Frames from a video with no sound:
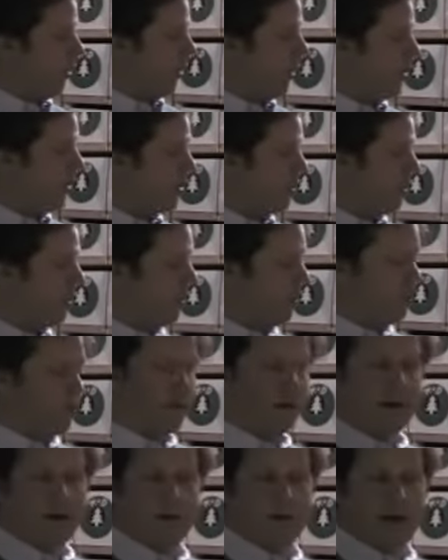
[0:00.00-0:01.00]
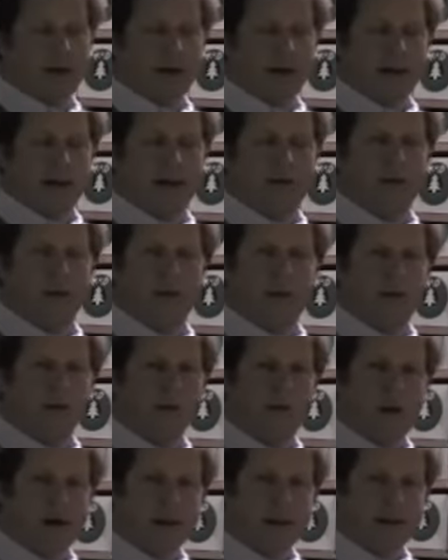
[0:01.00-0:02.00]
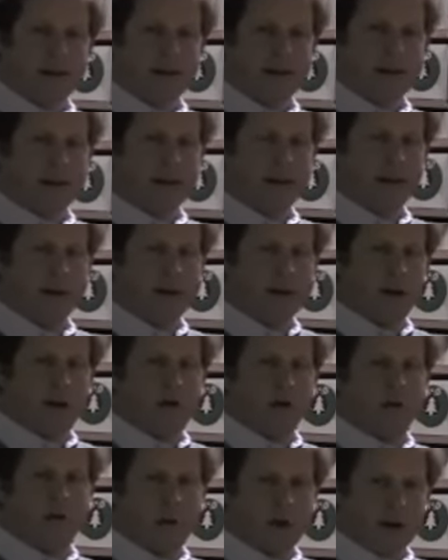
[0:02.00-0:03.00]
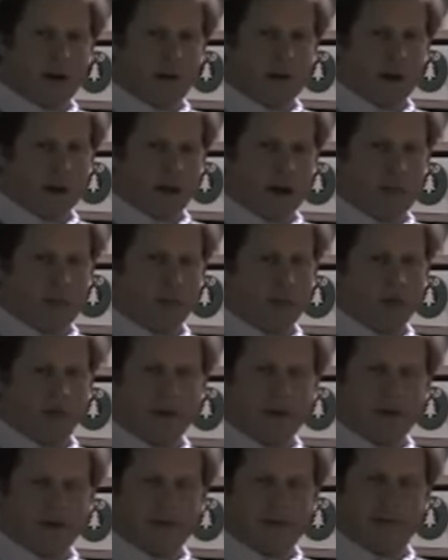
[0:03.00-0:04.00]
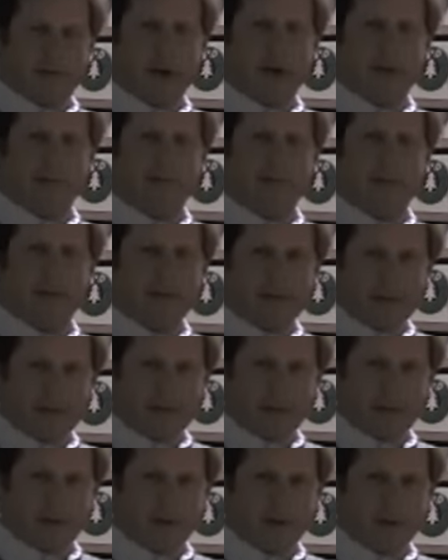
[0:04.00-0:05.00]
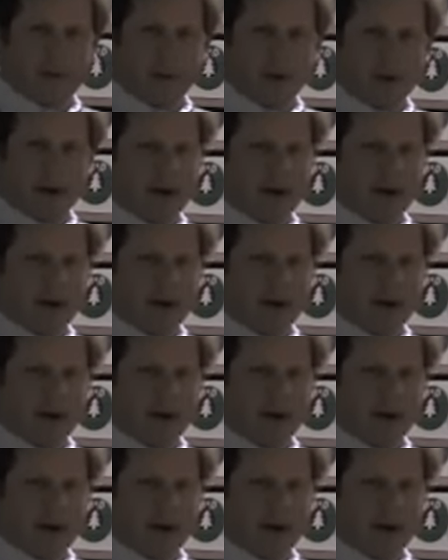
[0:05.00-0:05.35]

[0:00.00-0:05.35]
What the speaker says: you also combine that with a rustic, what you end up with is a very busy floor,